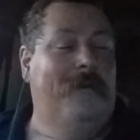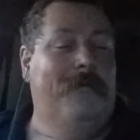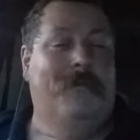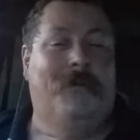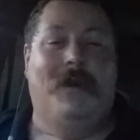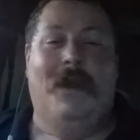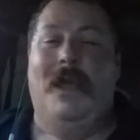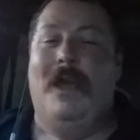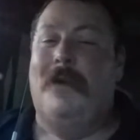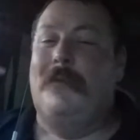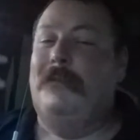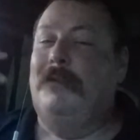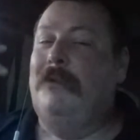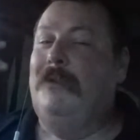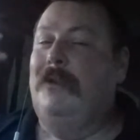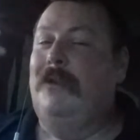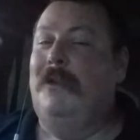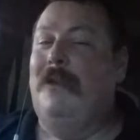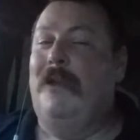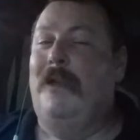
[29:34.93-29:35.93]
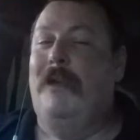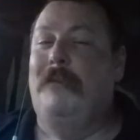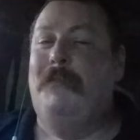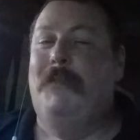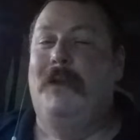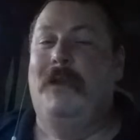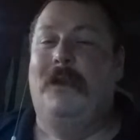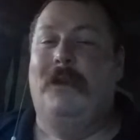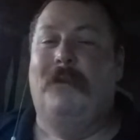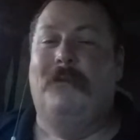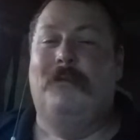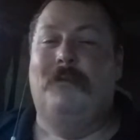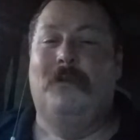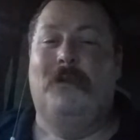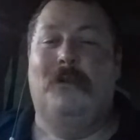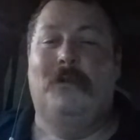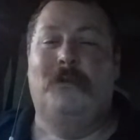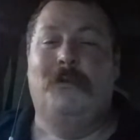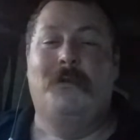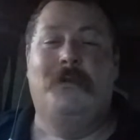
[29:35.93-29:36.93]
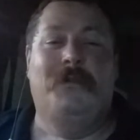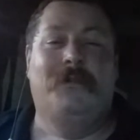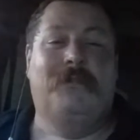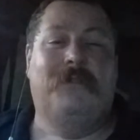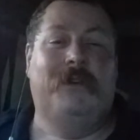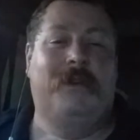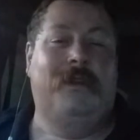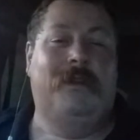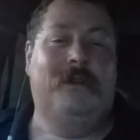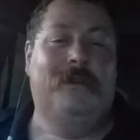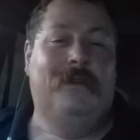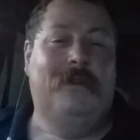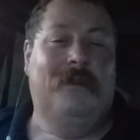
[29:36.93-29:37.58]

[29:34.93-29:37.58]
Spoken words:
perhaps a bit of lunacy,